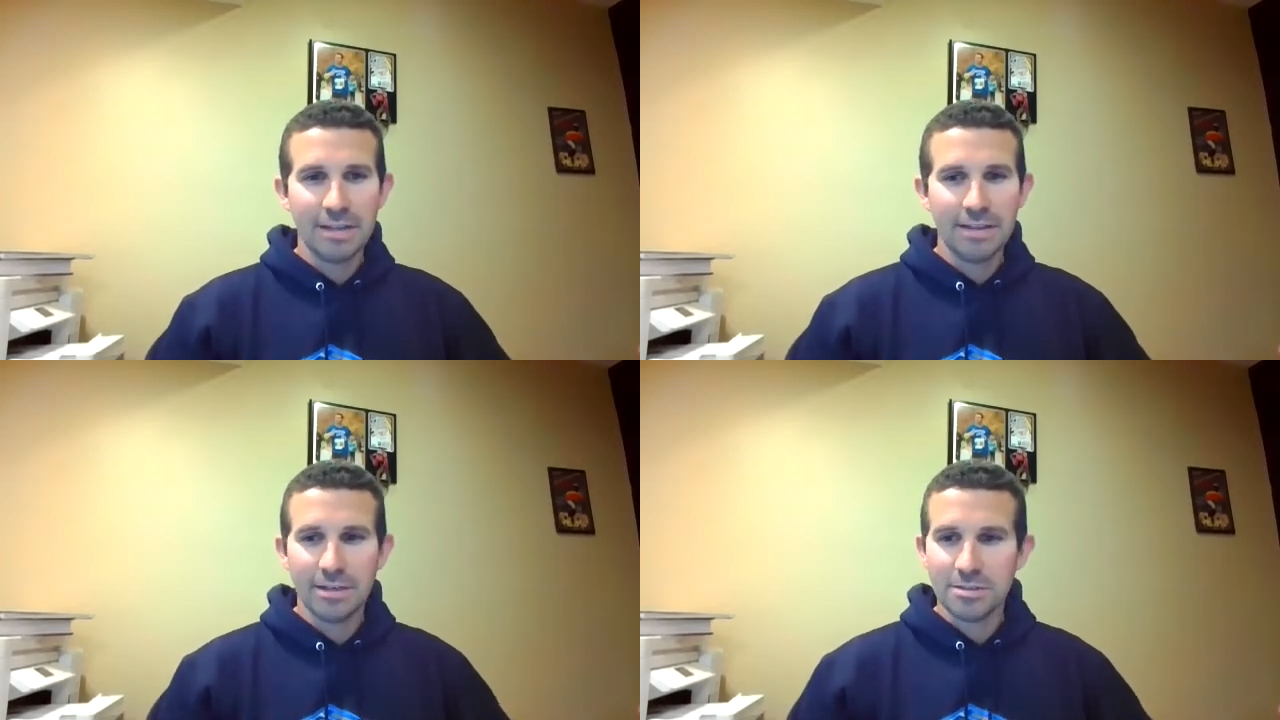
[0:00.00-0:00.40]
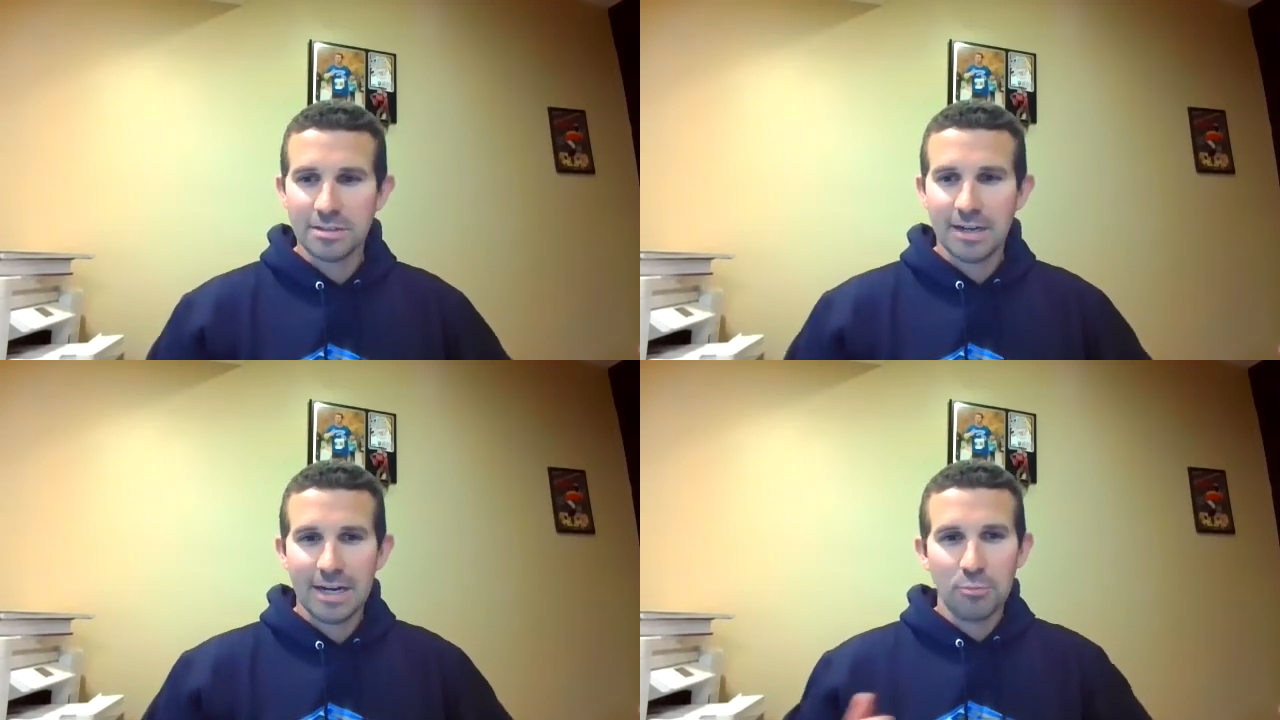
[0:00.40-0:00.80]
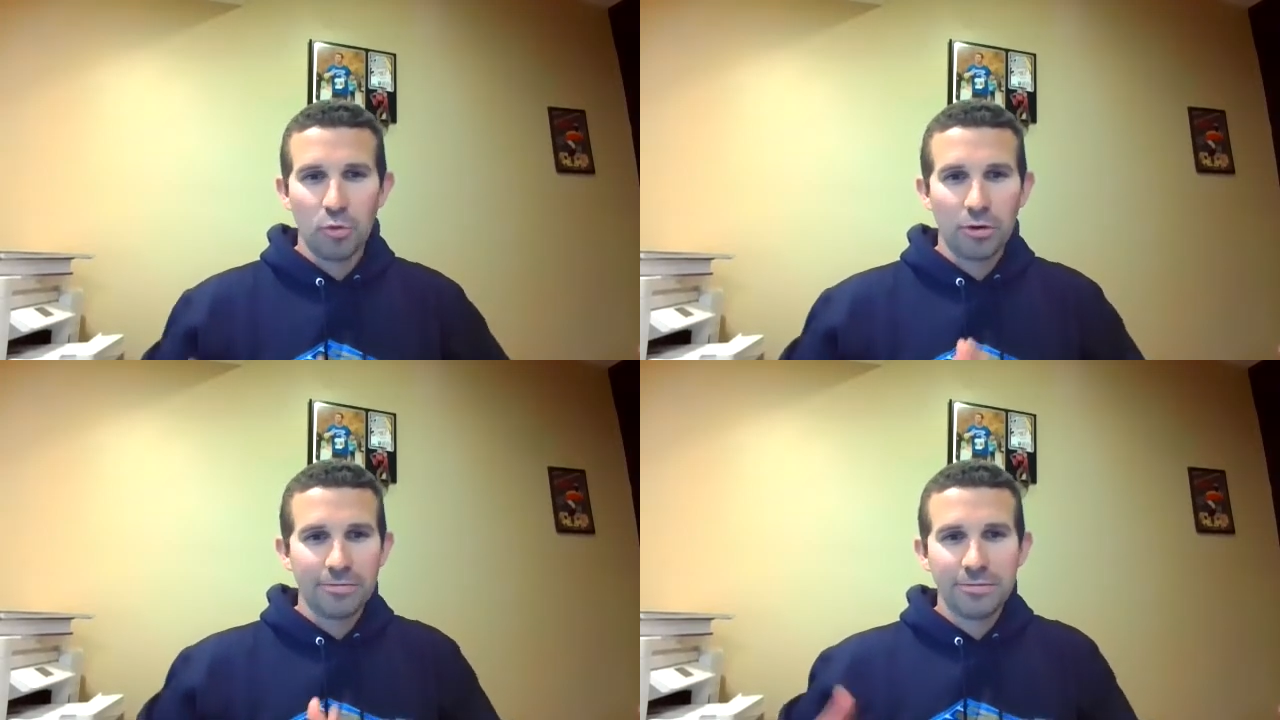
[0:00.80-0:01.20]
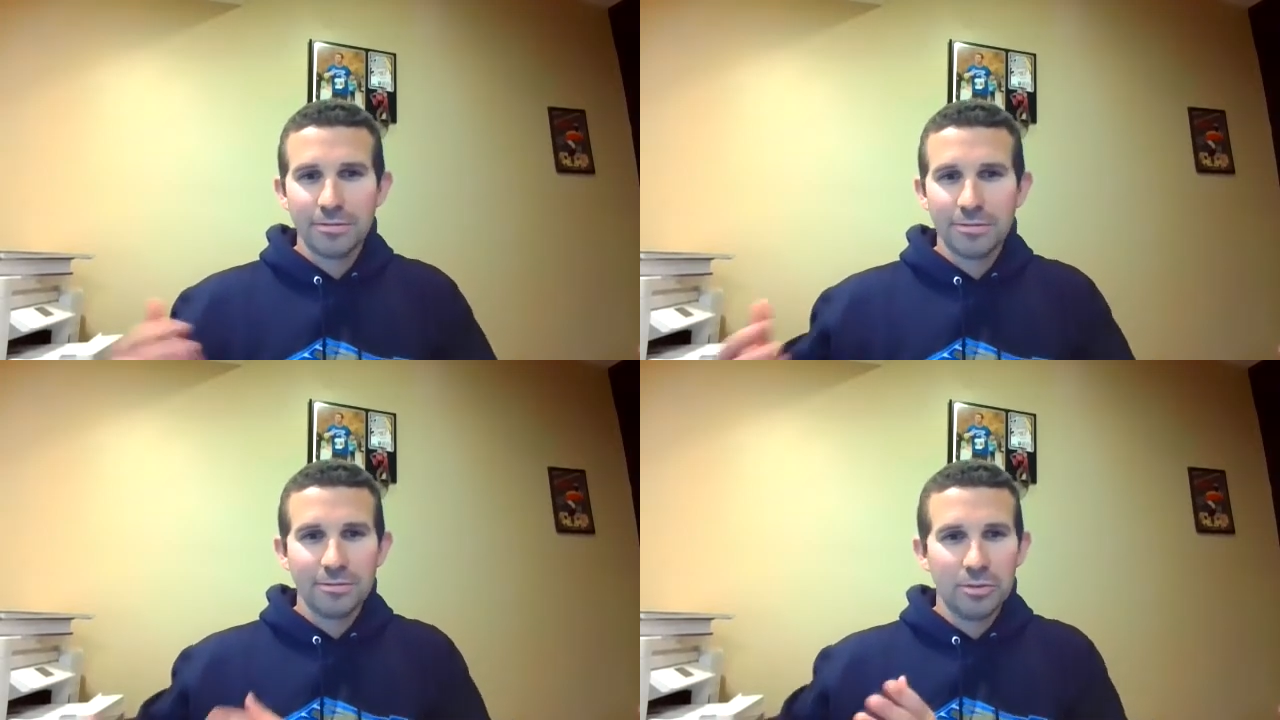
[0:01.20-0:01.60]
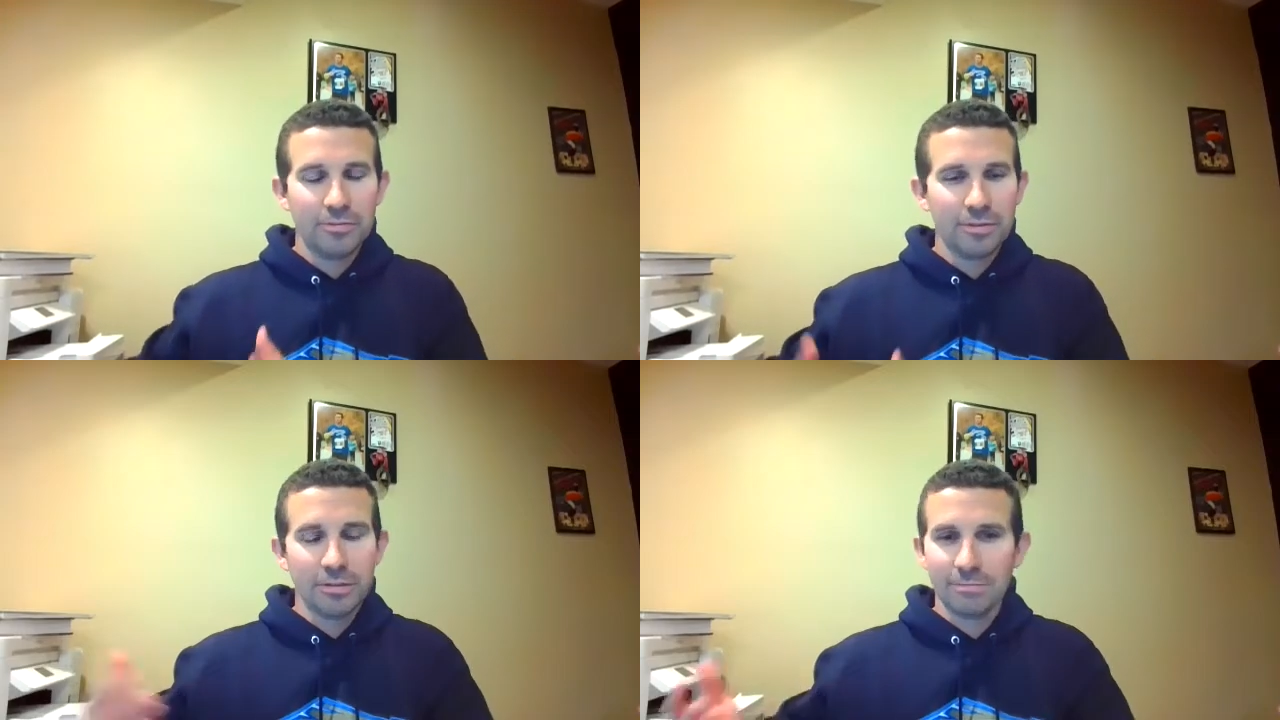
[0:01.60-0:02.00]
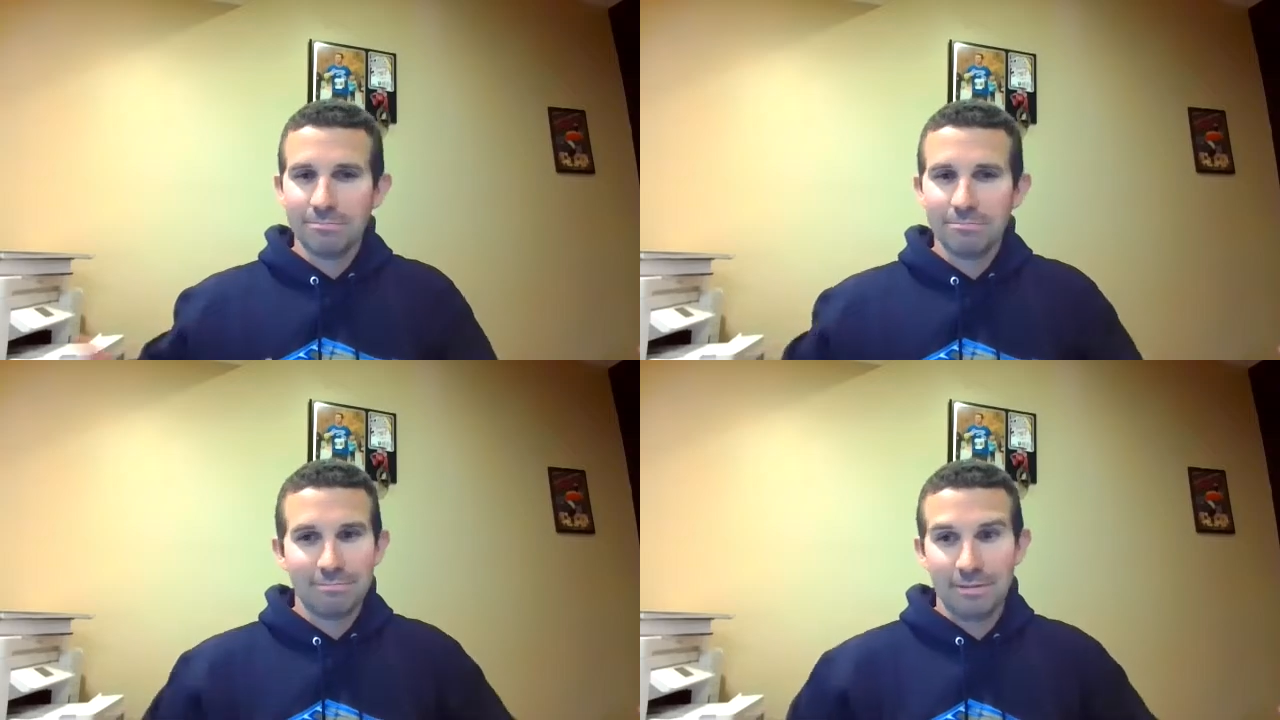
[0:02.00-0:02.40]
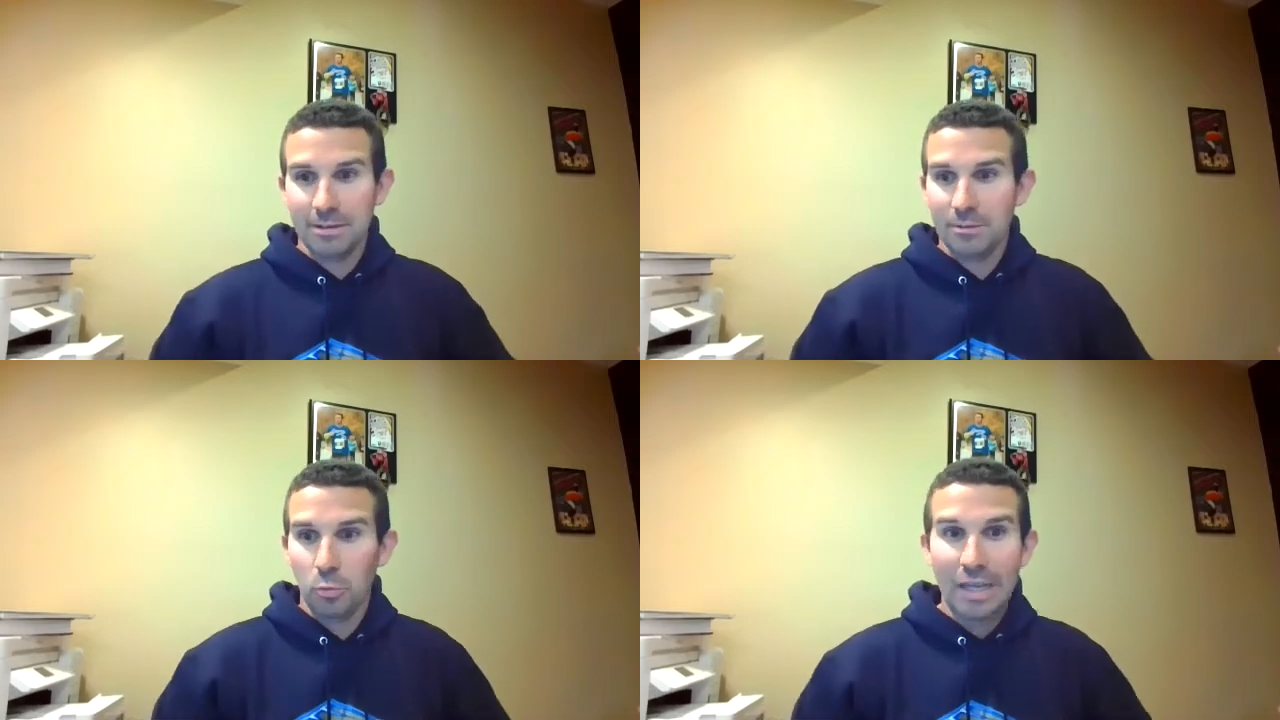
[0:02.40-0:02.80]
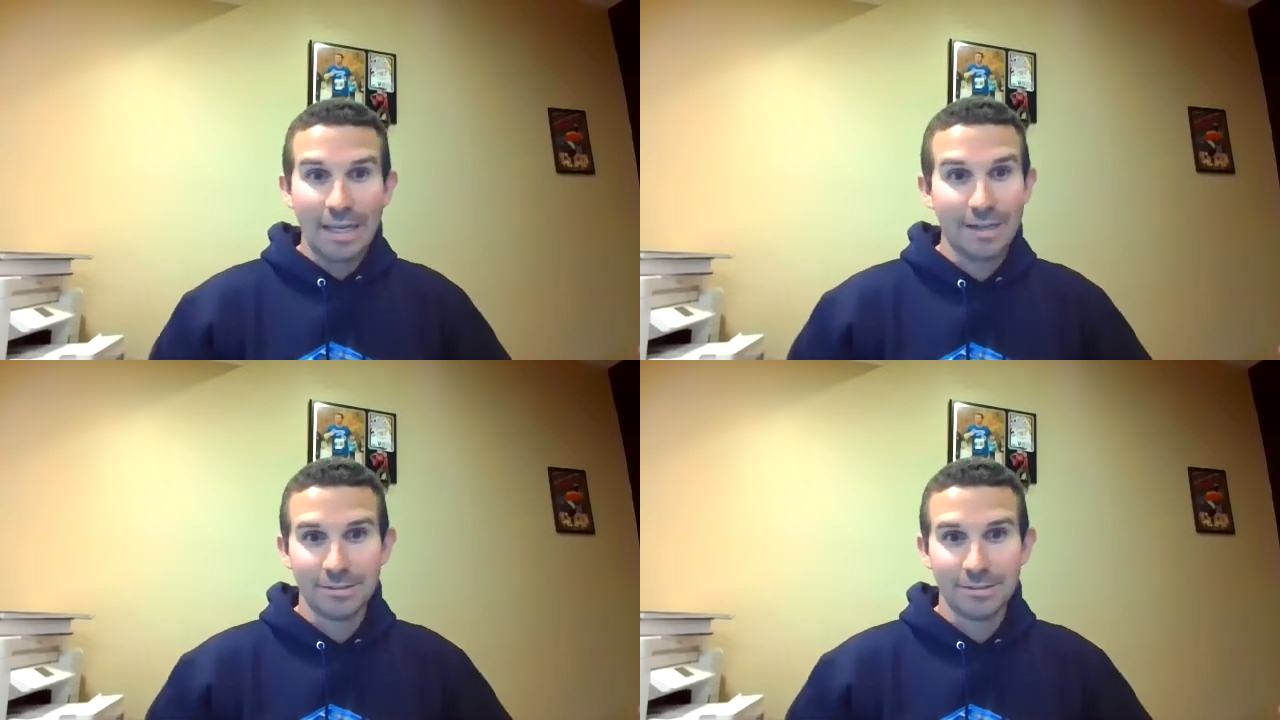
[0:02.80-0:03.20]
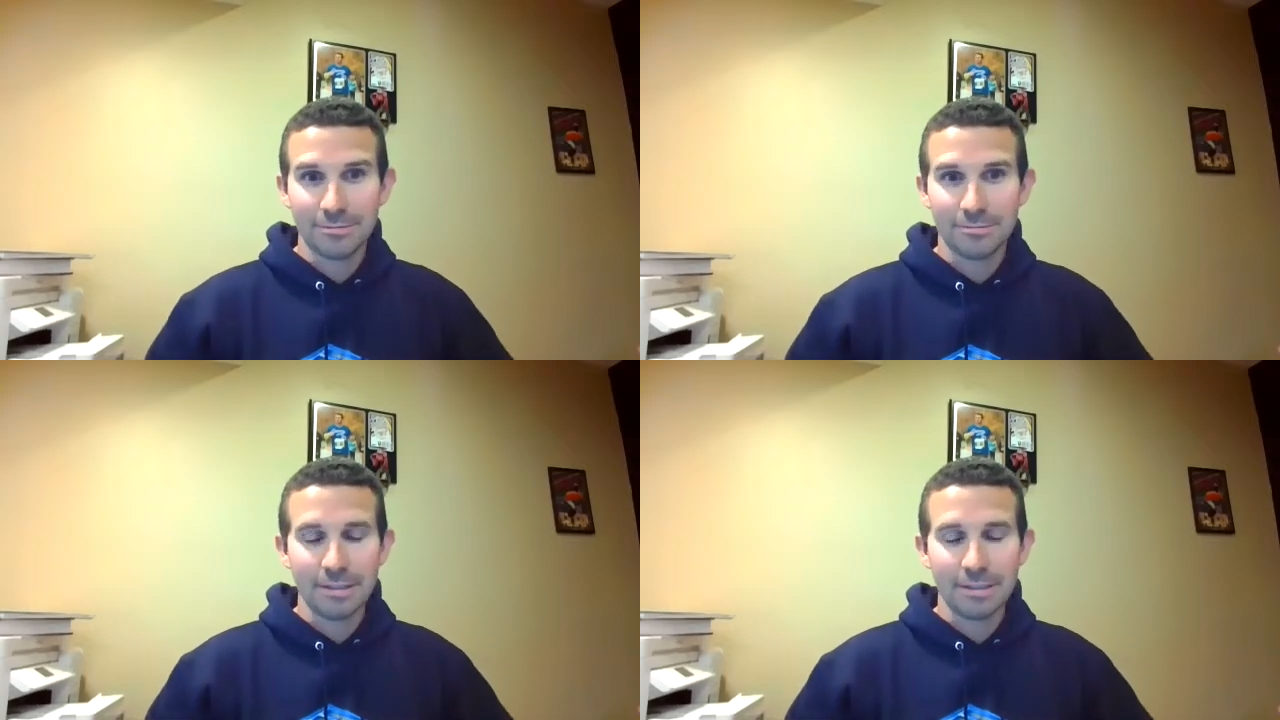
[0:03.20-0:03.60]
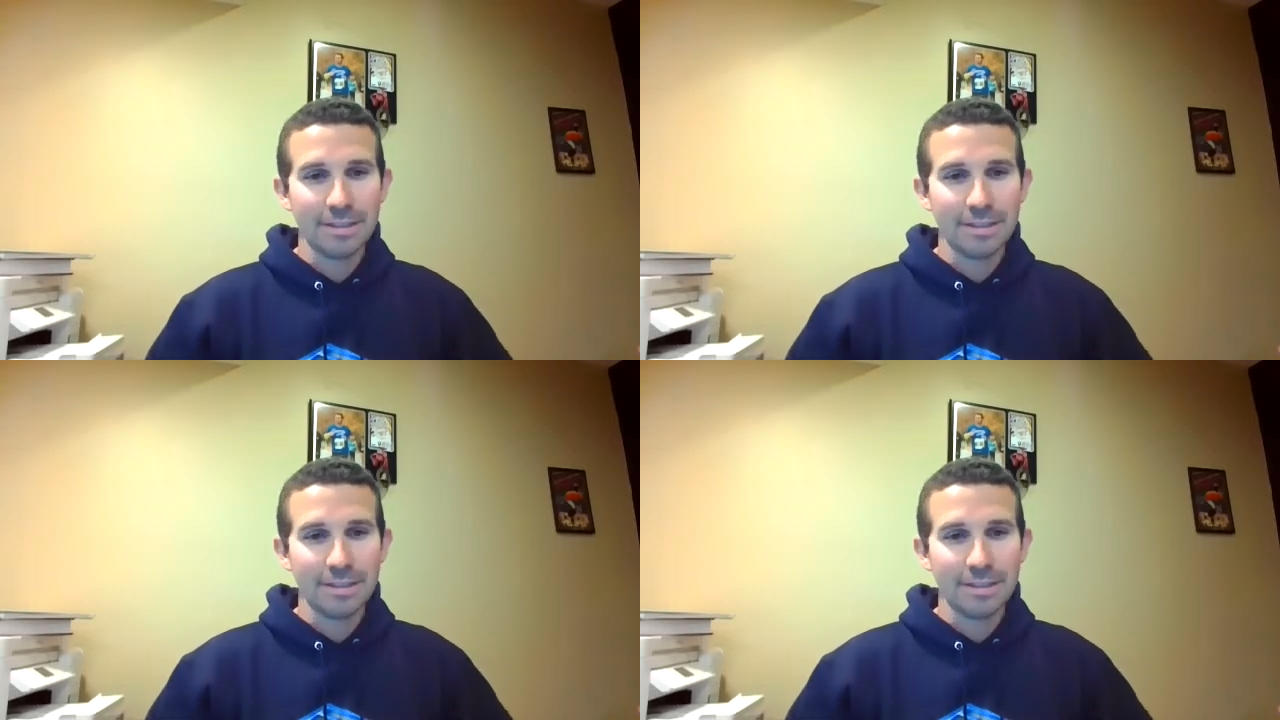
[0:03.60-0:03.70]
and then it just kind of morphed over the weeks, really,